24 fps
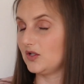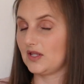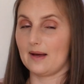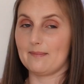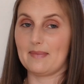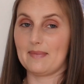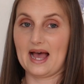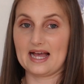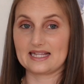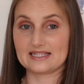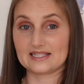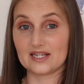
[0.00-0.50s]
that
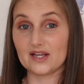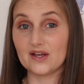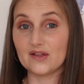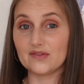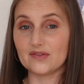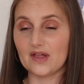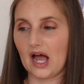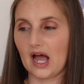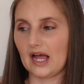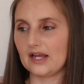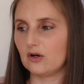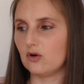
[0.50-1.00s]
pattern
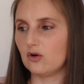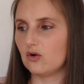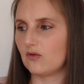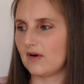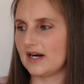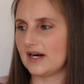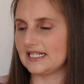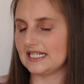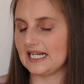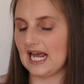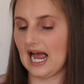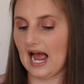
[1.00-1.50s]
that I
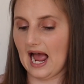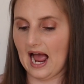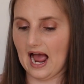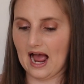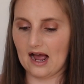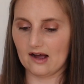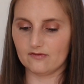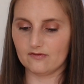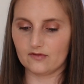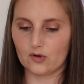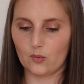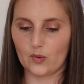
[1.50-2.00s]
already
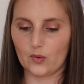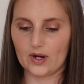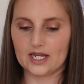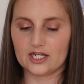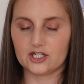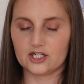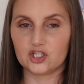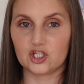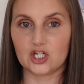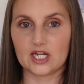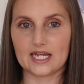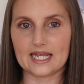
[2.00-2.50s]
have,
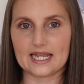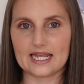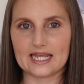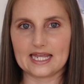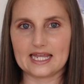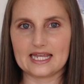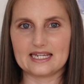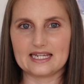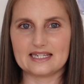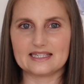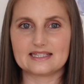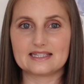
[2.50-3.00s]
which
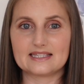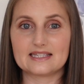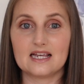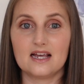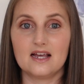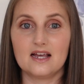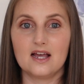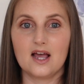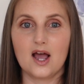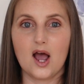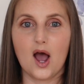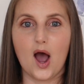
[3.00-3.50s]
is
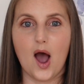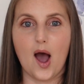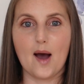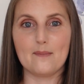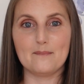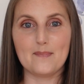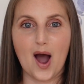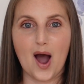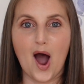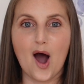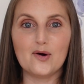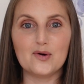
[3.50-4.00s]
a
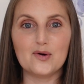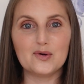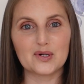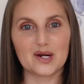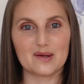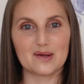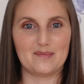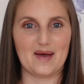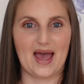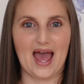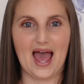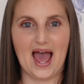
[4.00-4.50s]

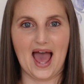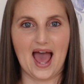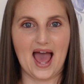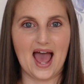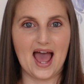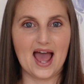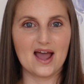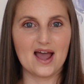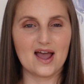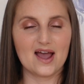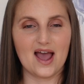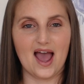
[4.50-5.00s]
polar
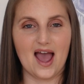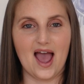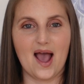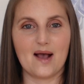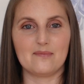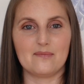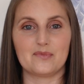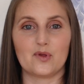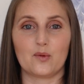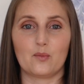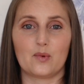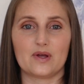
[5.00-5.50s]
bear
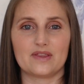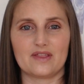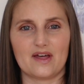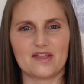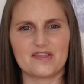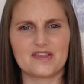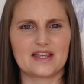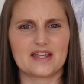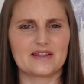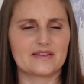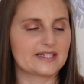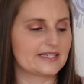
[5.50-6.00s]
with, I
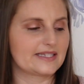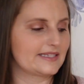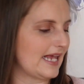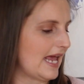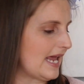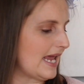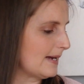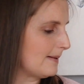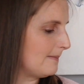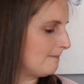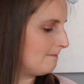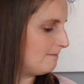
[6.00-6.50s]
think, the
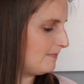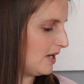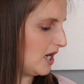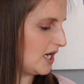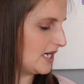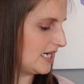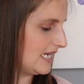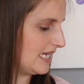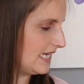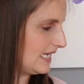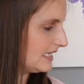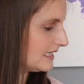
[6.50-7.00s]
same
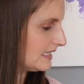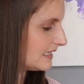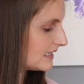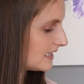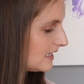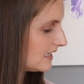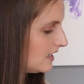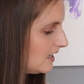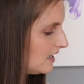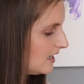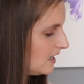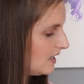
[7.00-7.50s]

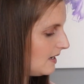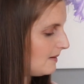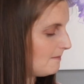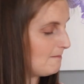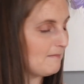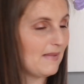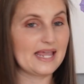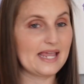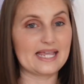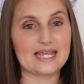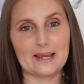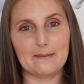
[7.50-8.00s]
bunnies
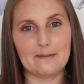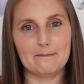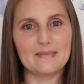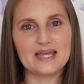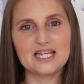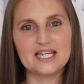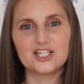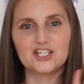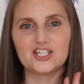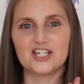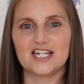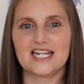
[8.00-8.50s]
making
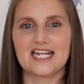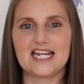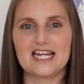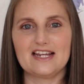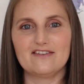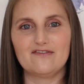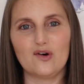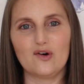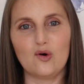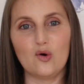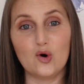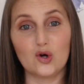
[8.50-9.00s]

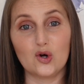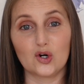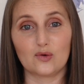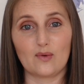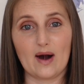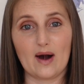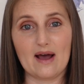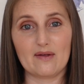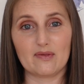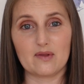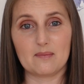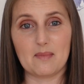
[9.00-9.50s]
mischief all
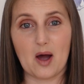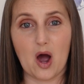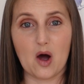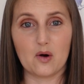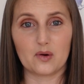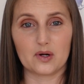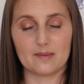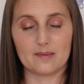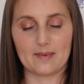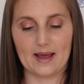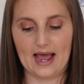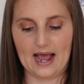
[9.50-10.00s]
around the
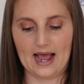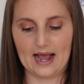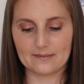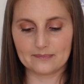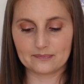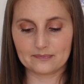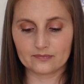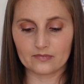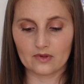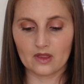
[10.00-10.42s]
polar bear.